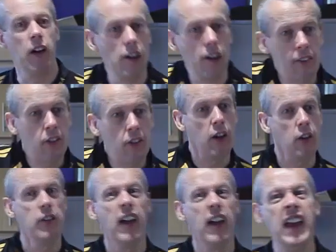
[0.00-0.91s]
I like to
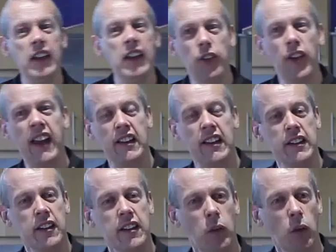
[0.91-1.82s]
know exactly
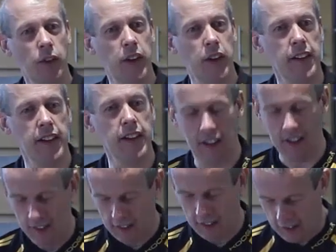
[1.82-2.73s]
what's going in
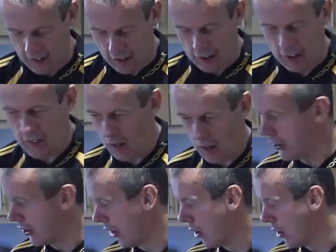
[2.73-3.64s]
it. I want
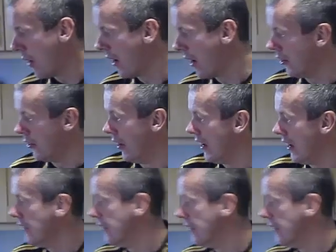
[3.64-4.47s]
to grow my own, really.